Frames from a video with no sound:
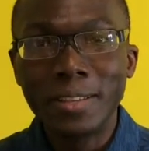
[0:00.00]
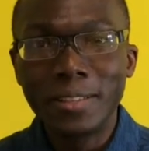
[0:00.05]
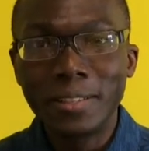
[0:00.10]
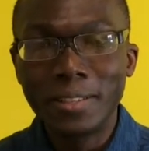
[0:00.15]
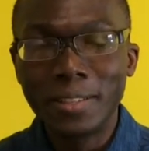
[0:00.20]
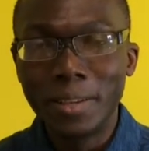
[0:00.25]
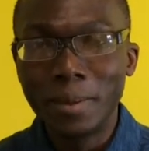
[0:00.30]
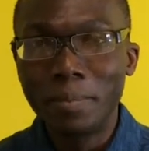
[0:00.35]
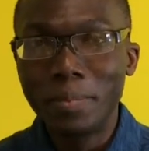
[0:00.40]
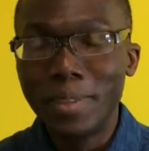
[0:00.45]

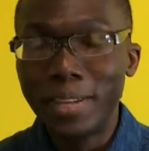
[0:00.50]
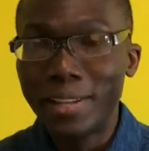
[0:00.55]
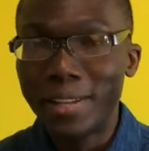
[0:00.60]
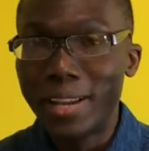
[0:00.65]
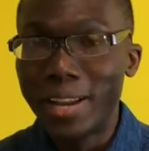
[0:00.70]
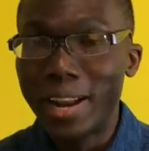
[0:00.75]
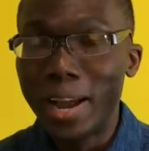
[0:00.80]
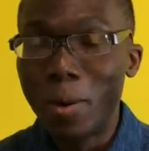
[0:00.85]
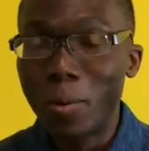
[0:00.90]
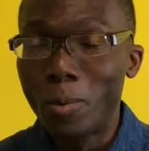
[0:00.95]
something
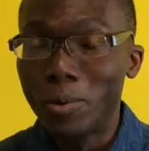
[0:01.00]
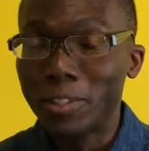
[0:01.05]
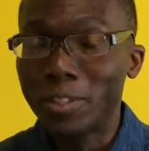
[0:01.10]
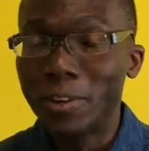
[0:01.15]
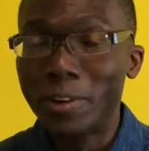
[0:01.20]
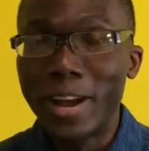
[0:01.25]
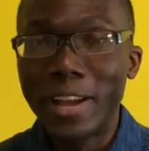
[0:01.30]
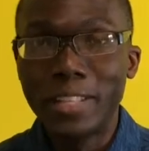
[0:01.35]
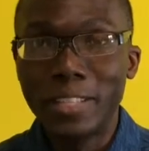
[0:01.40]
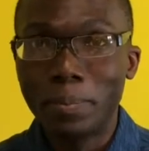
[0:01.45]
that I
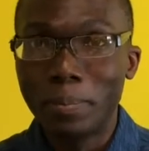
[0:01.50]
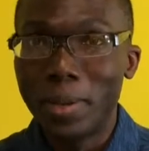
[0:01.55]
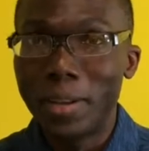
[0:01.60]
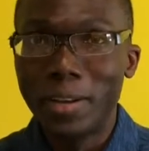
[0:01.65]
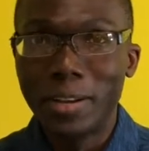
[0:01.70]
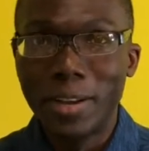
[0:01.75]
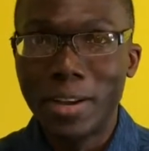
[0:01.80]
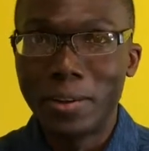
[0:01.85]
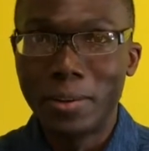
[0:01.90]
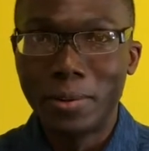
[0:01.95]
was not
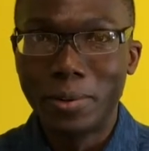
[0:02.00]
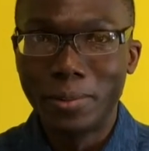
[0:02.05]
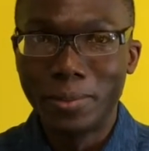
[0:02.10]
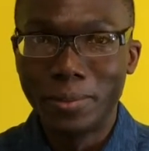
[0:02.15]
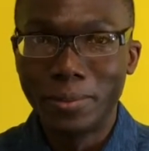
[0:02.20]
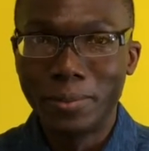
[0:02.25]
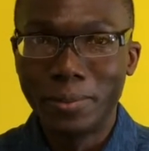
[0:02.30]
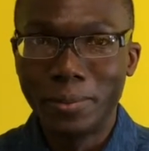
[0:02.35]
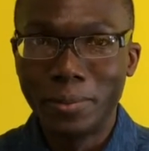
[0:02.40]
expecting at all.